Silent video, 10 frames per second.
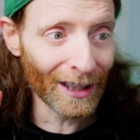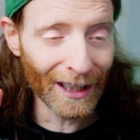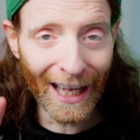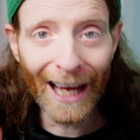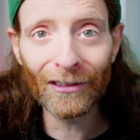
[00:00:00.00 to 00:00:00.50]
a
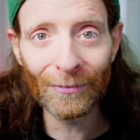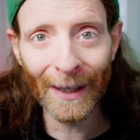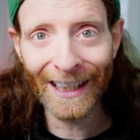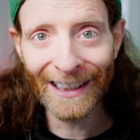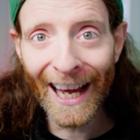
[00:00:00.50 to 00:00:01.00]
lot of
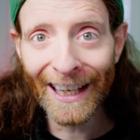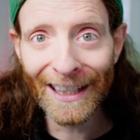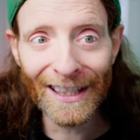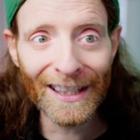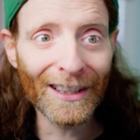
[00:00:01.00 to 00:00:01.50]
my
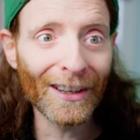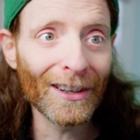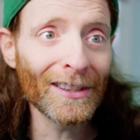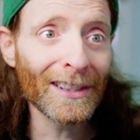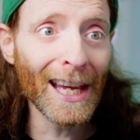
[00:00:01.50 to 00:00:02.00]
clients
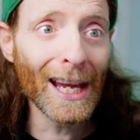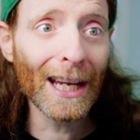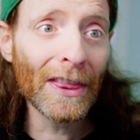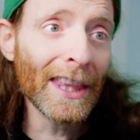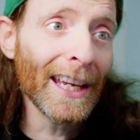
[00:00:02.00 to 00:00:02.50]
because
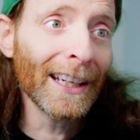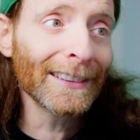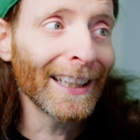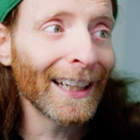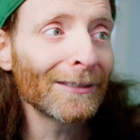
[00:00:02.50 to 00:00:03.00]
they
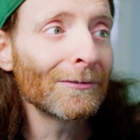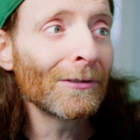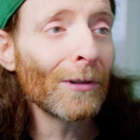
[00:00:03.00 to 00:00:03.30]
think that,